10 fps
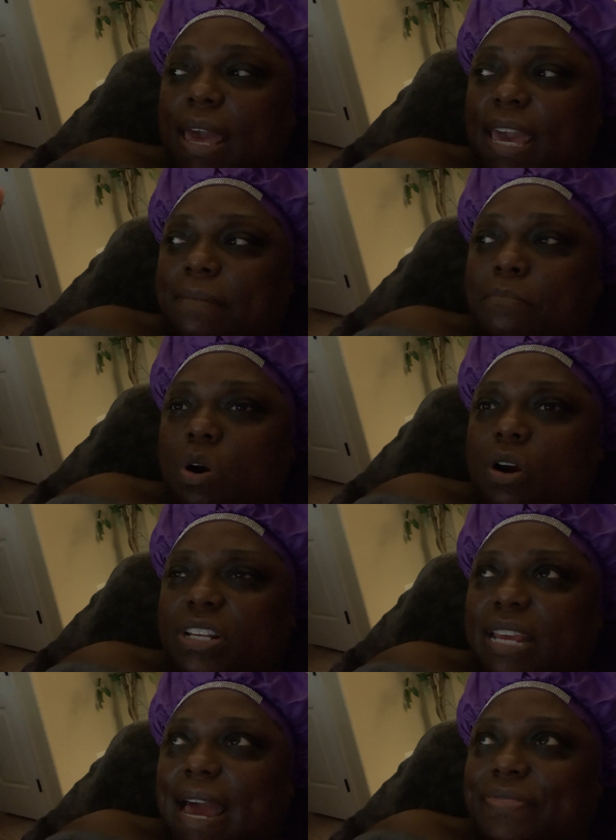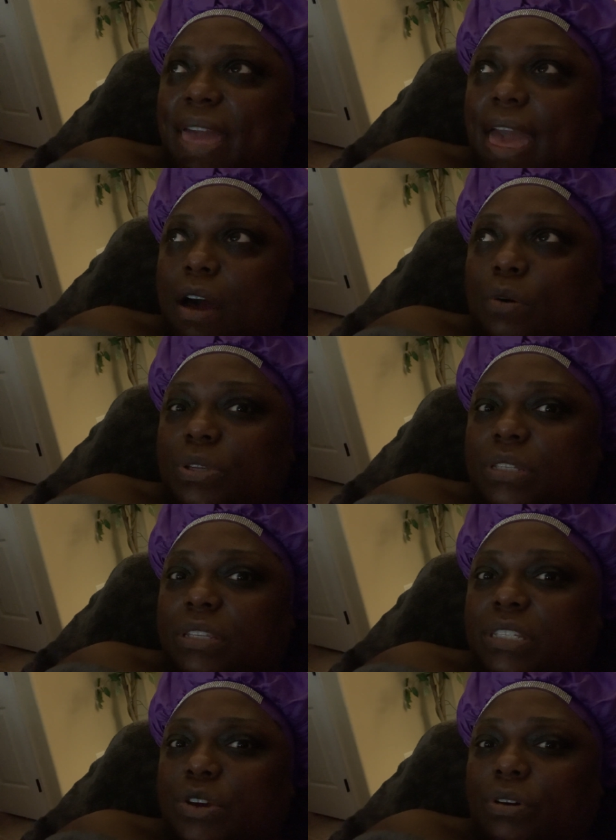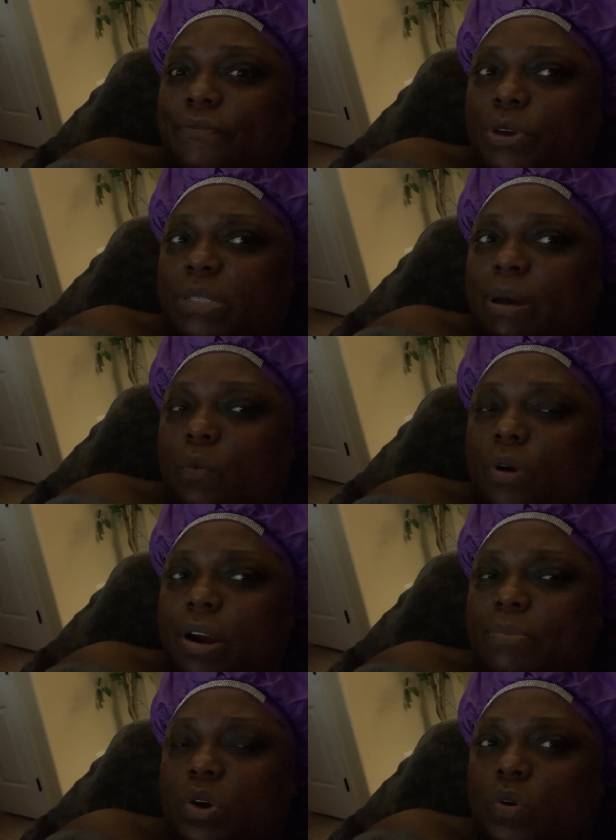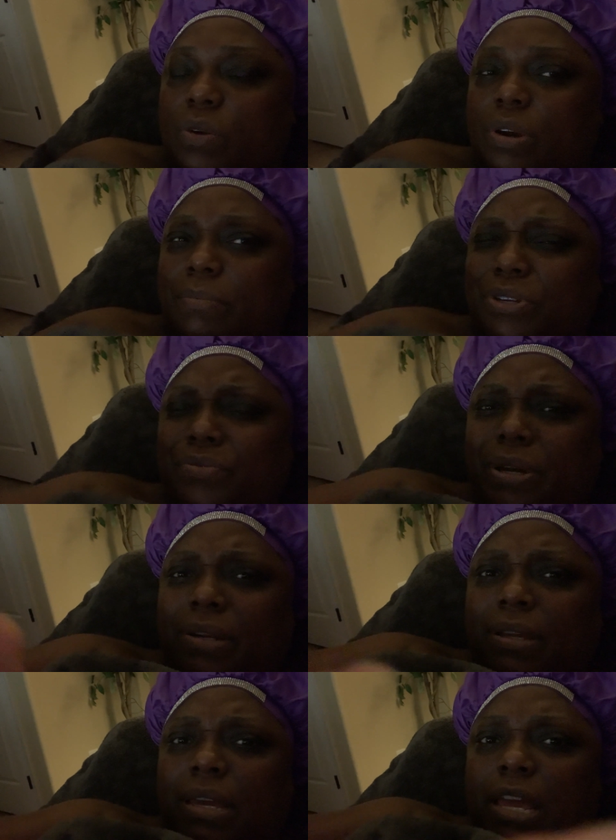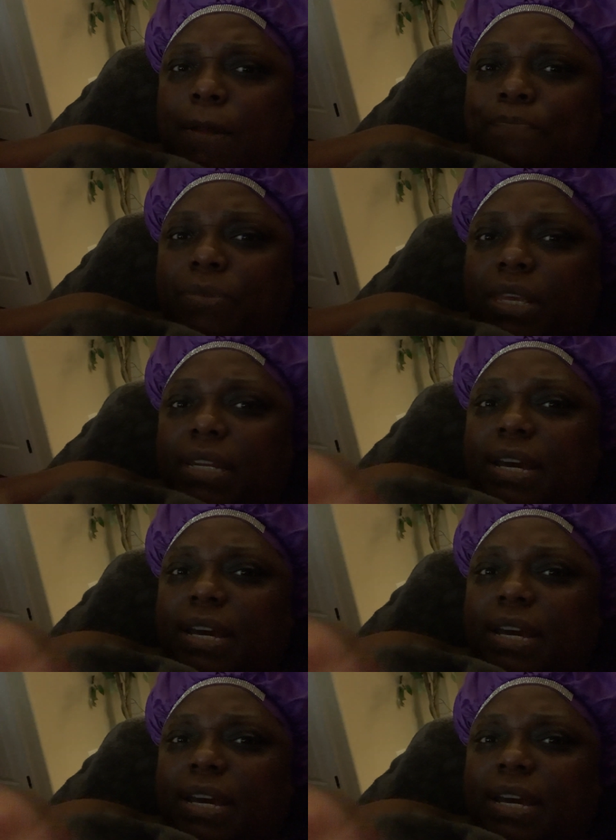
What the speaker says: and march out the house still confused about where I'm going and what I'm doing? It